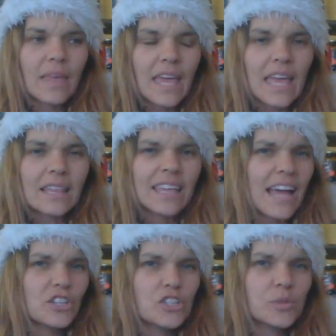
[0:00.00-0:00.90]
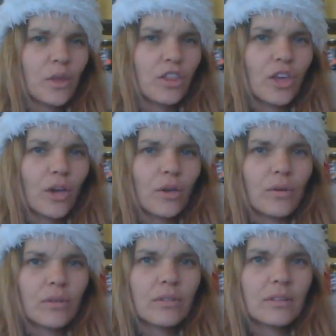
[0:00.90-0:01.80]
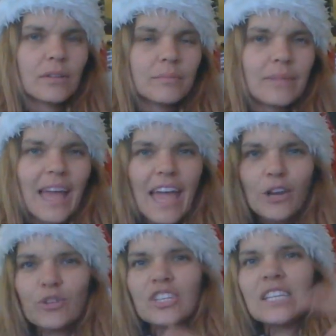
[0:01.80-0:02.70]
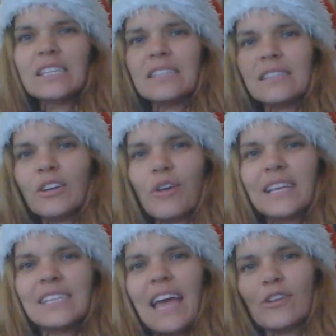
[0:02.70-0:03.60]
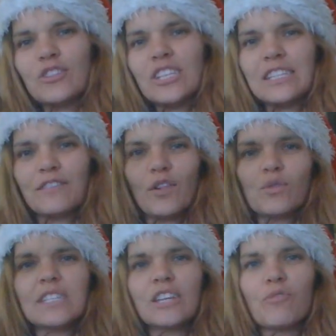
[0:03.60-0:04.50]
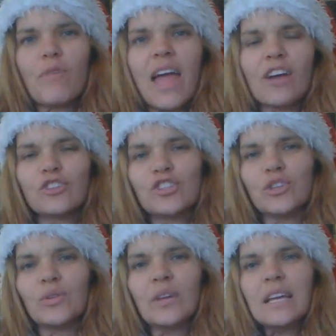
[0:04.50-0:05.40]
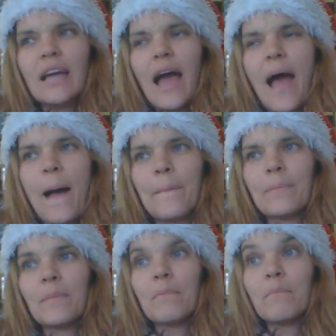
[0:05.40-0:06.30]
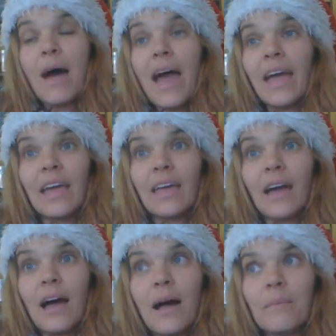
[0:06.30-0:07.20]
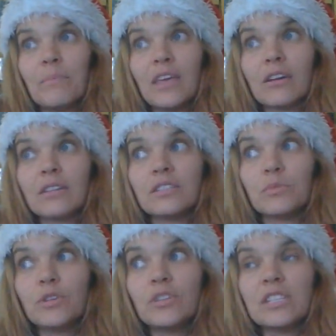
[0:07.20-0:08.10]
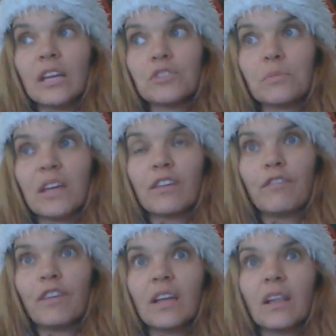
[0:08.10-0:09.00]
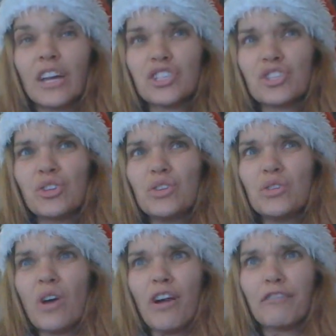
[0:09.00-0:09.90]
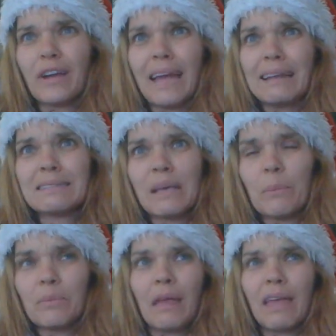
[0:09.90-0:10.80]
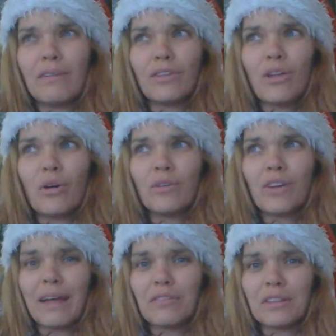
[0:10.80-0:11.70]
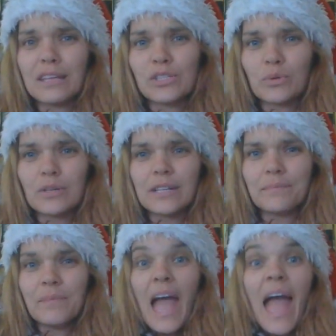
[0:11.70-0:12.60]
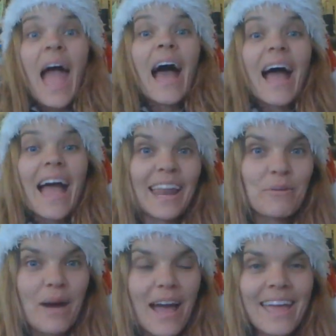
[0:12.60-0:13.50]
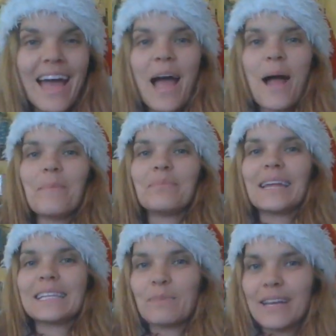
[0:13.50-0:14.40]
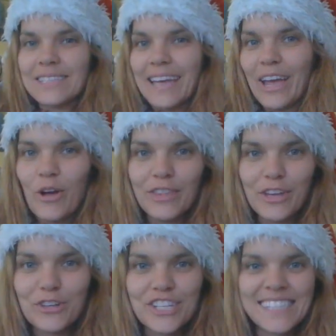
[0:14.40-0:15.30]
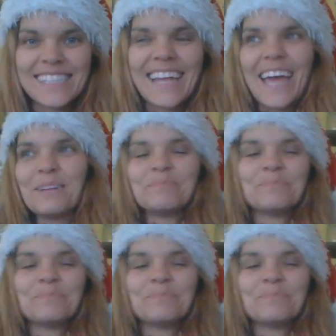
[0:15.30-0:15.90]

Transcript: It catches with you. Crazy energies floating around you may be contributing to make you feel like you are forgetting something, even though you got everything sorted. Anyway, that's my take on the energies today.